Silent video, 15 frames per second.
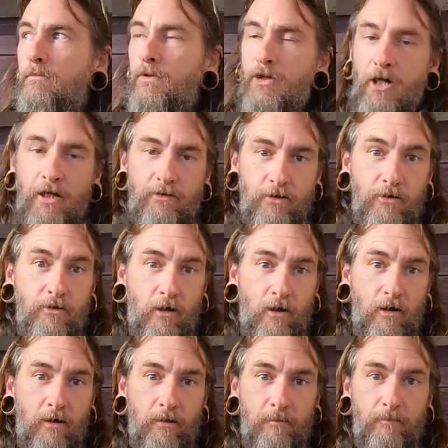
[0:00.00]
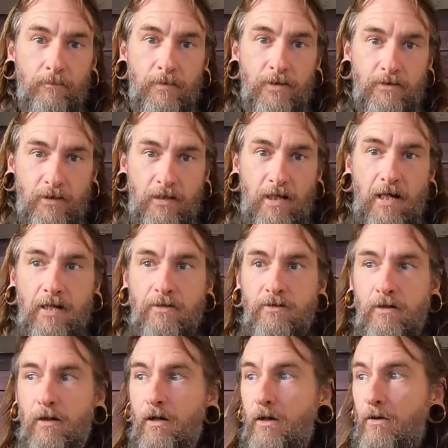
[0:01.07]
chances are it's a
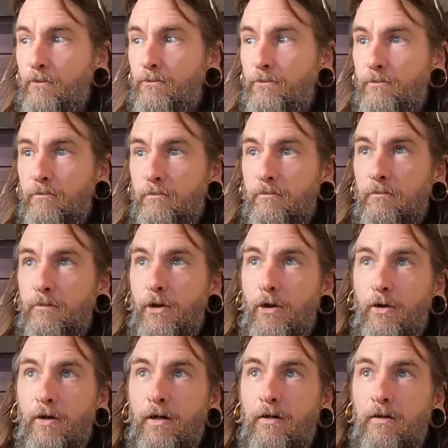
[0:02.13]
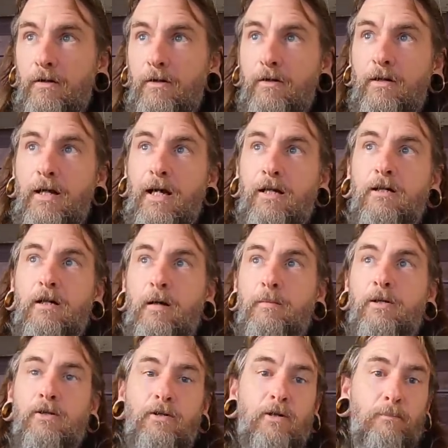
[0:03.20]
case of you're in an
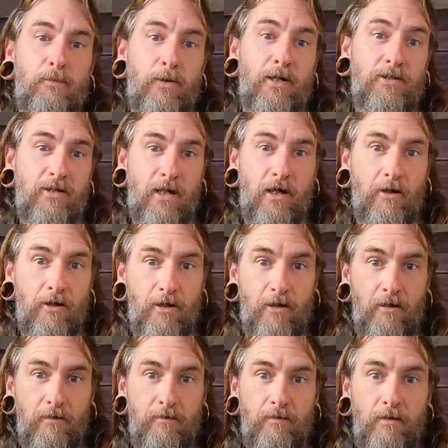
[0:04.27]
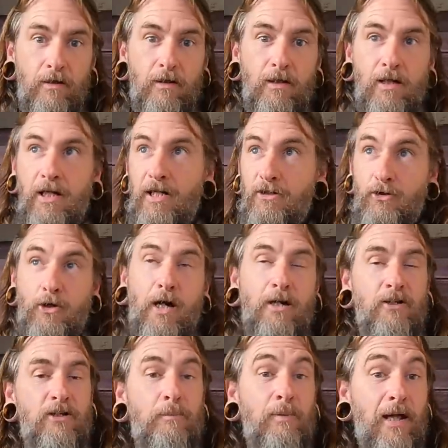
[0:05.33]
economically depressed area. He's trying
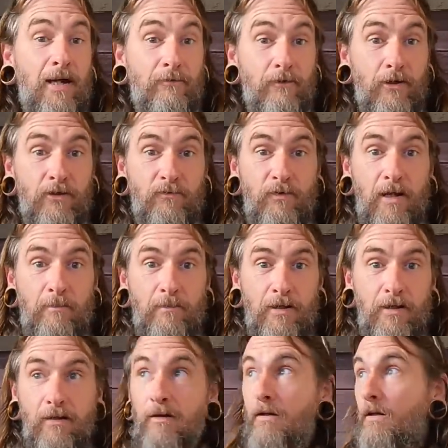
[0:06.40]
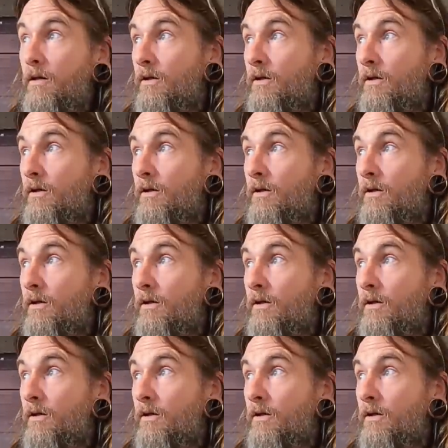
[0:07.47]
to supply for his family.